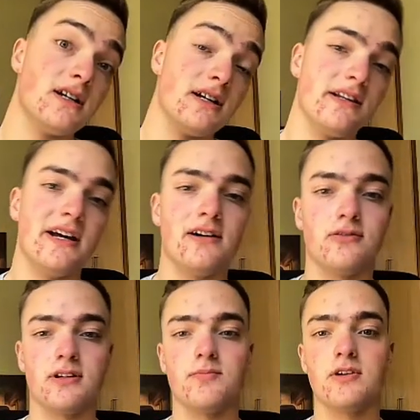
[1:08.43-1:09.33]
down
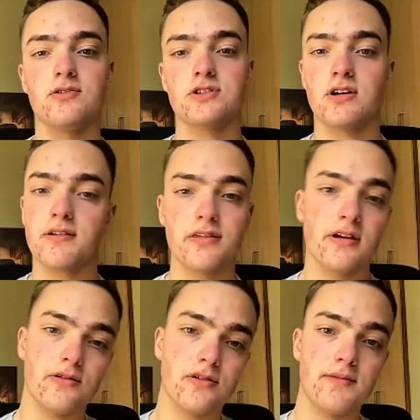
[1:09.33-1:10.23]
because I think,
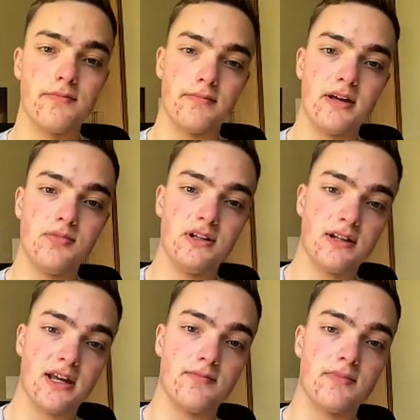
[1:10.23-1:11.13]
okay, maybe it
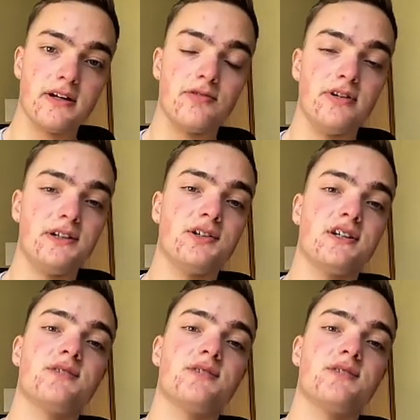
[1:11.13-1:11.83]
can make a retrace,